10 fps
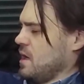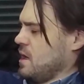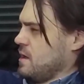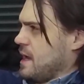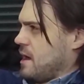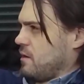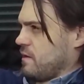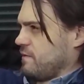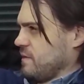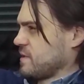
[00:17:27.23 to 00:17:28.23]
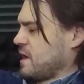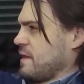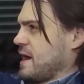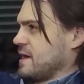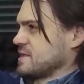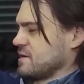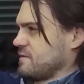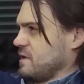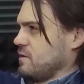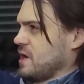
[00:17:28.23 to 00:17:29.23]
Now, the flip side of that is
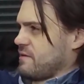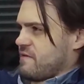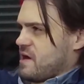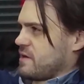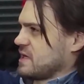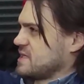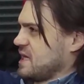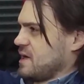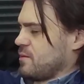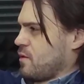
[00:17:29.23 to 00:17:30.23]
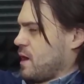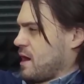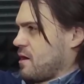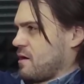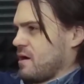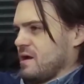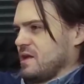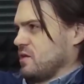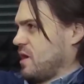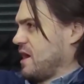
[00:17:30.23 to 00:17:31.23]
if you have a founding team where
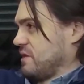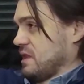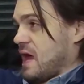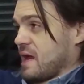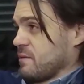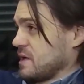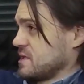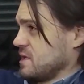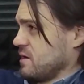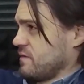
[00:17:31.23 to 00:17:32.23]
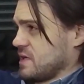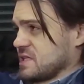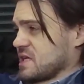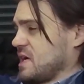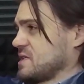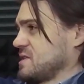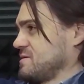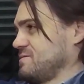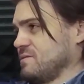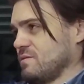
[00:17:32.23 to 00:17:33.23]
you don't have alignment, you haven't discussed